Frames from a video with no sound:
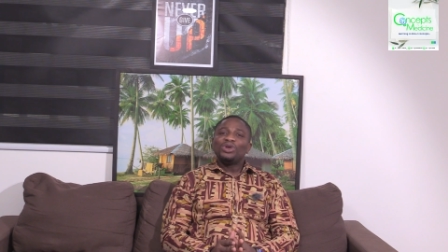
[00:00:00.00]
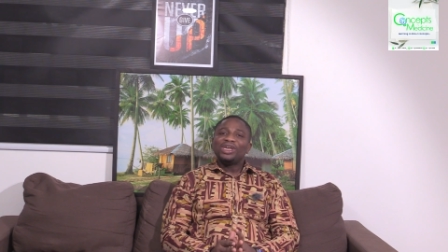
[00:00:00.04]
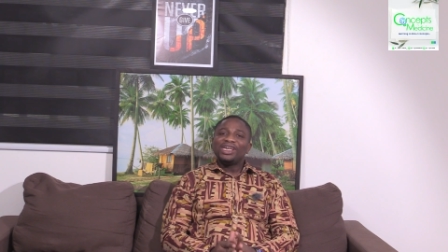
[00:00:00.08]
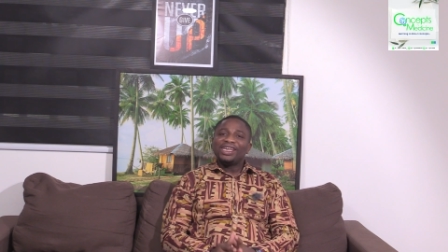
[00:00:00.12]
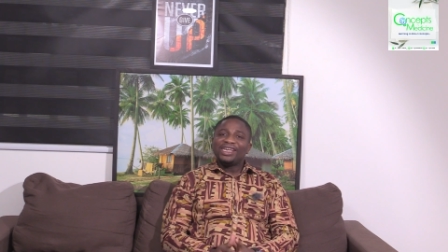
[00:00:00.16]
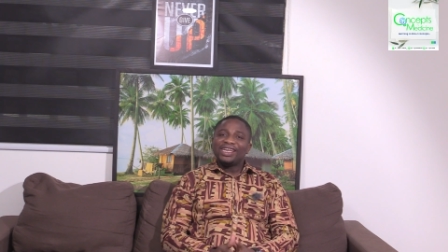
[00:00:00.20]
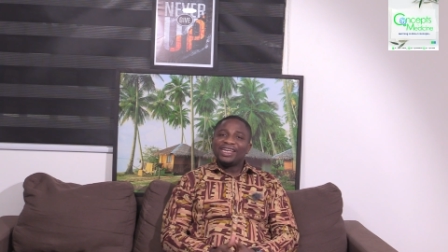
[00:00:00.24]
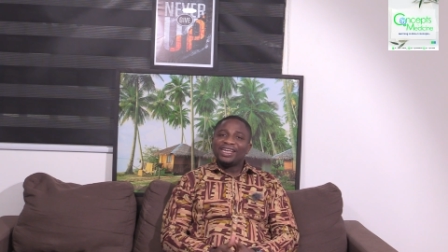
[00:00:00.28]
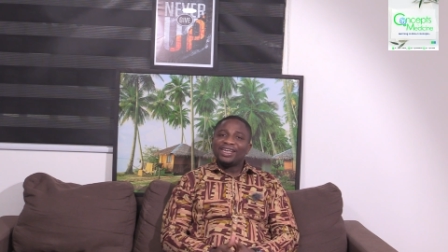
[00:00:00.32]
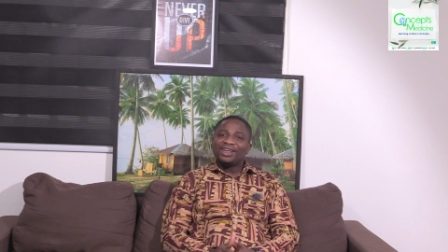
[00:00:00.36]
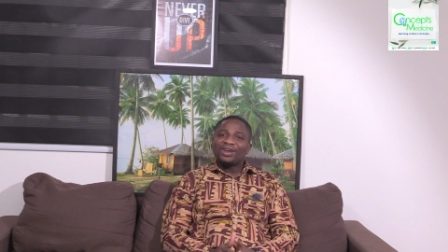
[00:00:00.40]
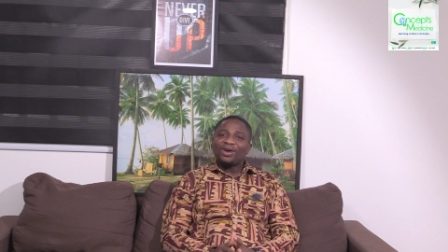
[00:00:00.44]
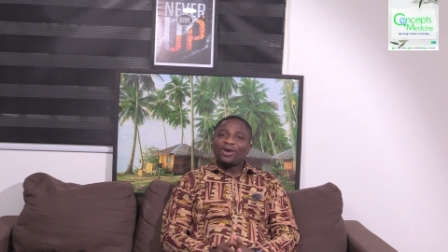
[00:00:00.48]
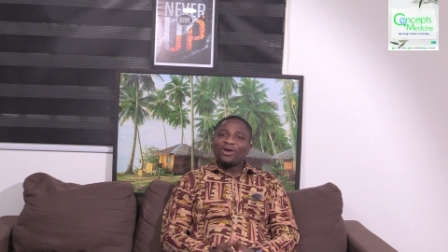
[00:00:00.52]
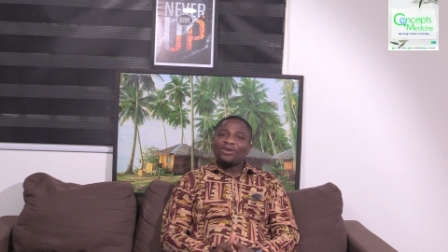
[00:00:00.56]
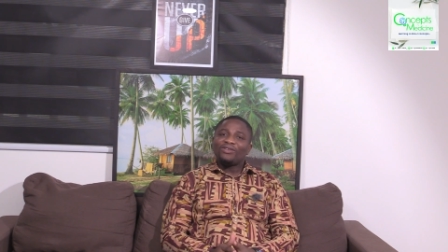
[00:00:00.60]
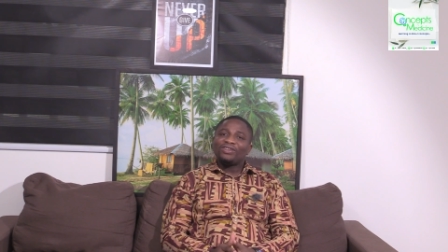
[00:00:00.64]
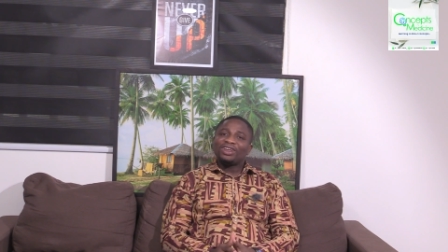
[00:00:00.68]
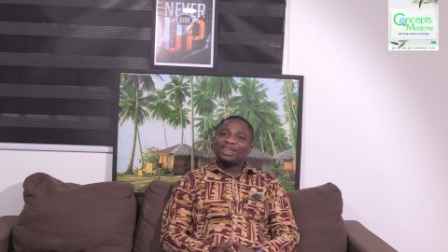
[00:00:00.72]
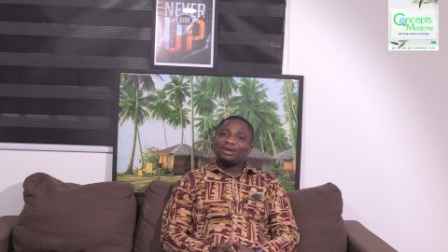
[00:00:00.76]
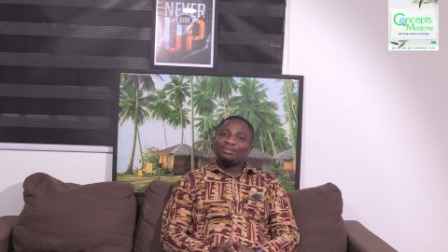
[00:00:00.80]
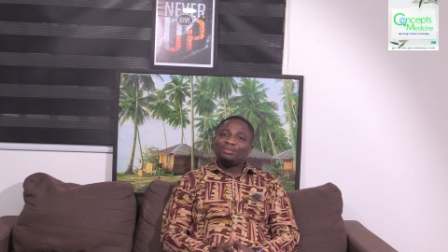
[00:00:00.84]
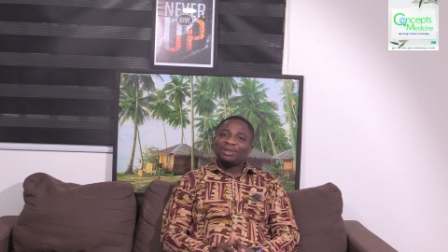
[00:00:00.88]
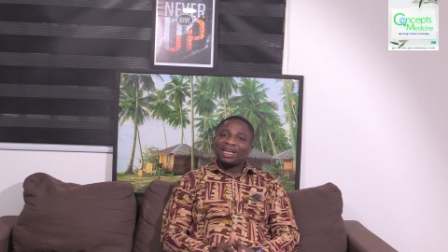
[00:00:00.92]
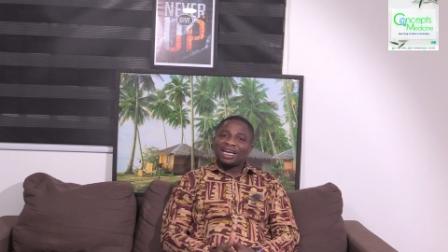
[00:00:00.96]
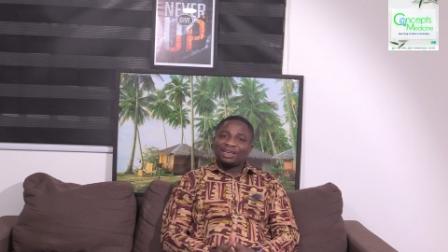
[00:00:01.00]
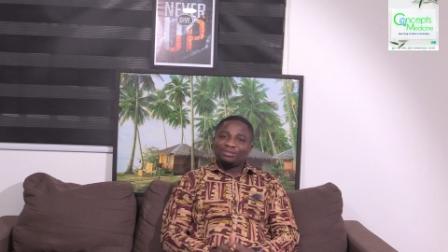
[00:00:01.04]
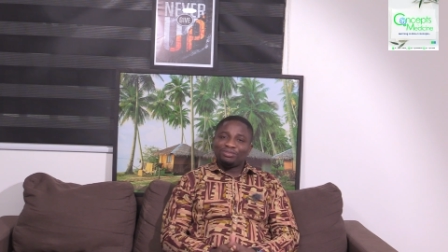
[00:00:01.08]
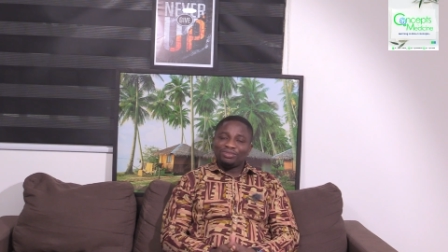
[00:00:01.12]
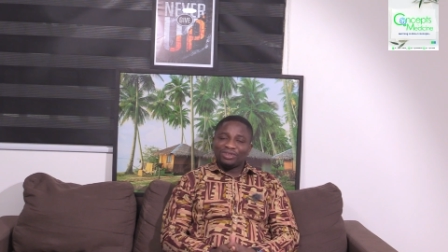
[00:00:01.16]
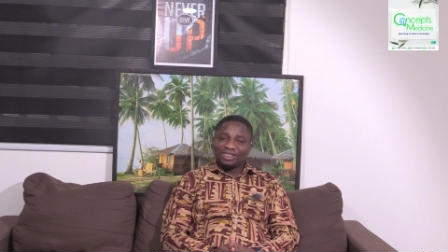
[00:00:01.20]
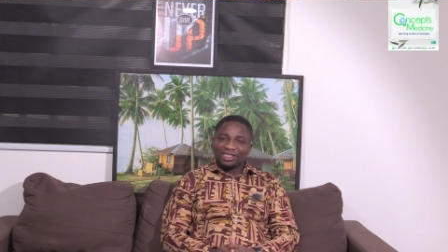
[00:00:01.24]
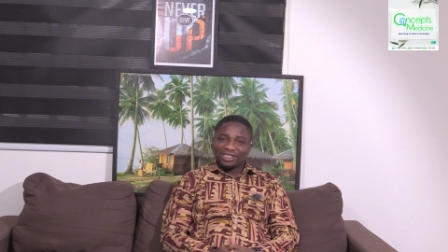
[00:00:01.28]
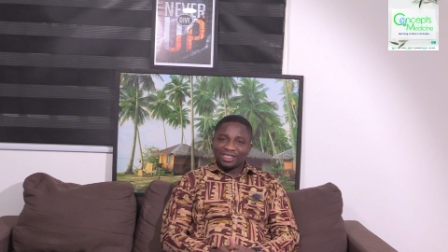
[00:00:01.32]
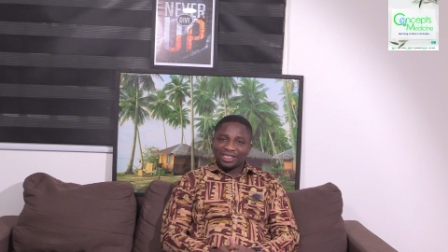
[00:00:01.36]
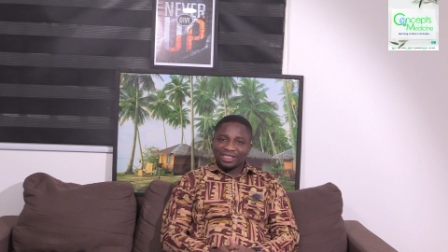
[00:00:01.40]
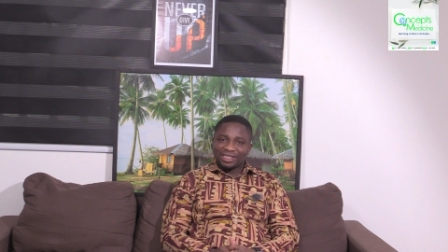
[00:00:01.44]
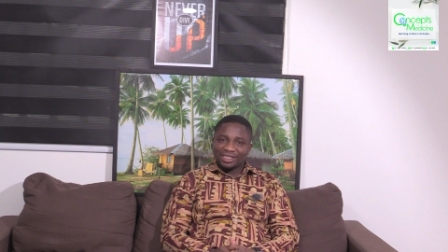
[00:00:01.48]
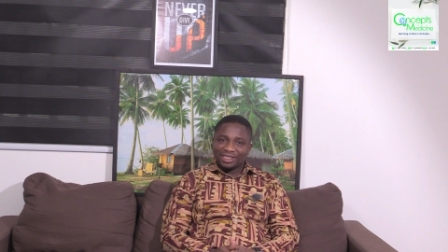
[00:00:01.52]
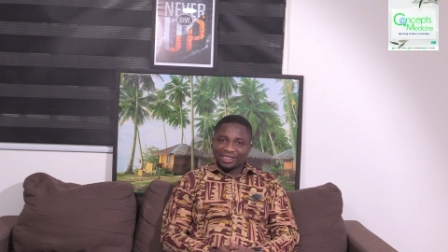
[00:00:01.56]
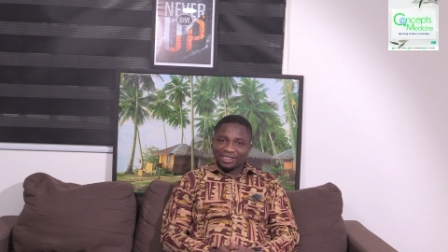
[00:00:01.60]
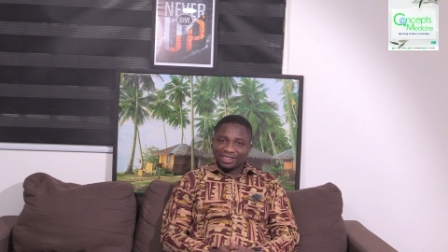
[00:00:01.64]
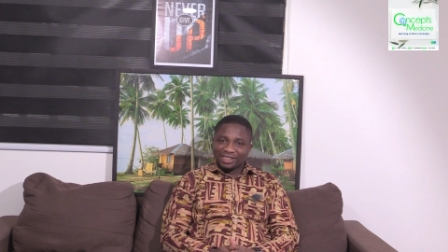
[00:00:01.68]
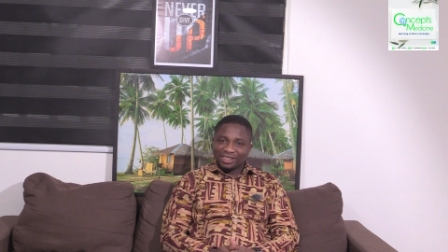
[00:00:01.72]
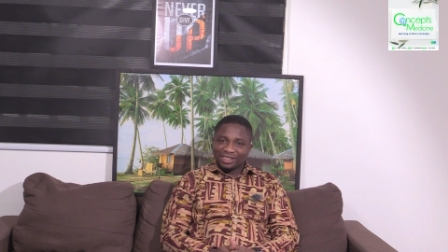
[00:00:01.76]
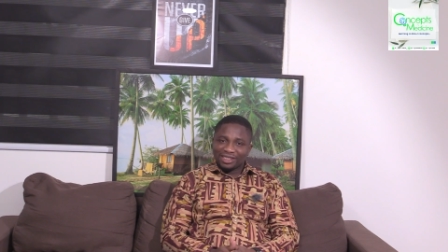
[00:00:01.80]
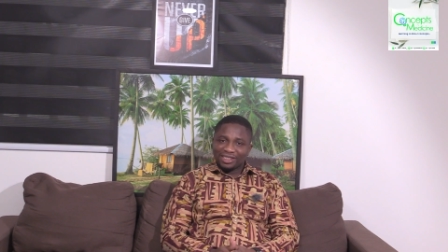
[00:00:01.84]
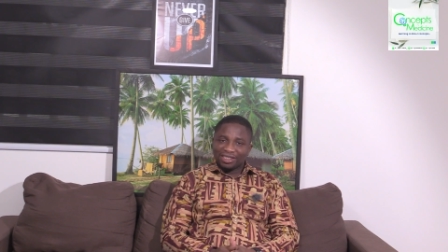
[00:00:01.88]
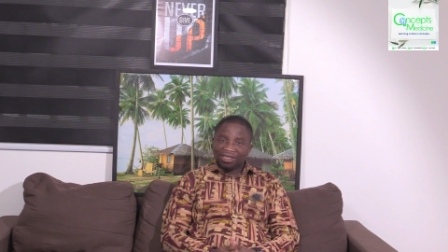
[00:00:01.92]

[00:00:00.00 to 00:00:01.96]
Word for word: reading of the blood pressures.